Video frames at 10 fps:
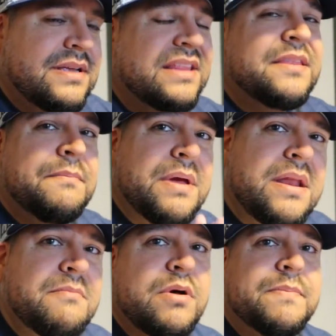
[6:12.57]
At the
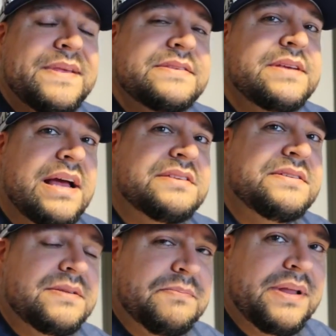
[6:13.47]
minimum, these guys
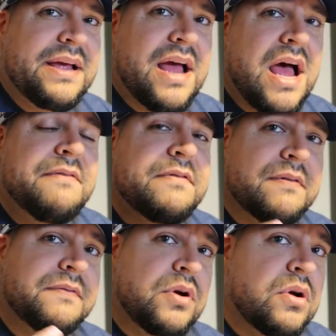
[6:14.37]
need to play a half
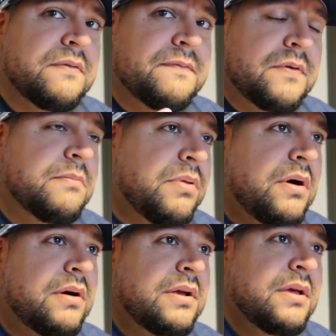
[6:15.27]
of good
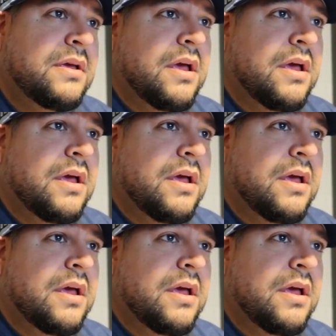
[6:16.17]
football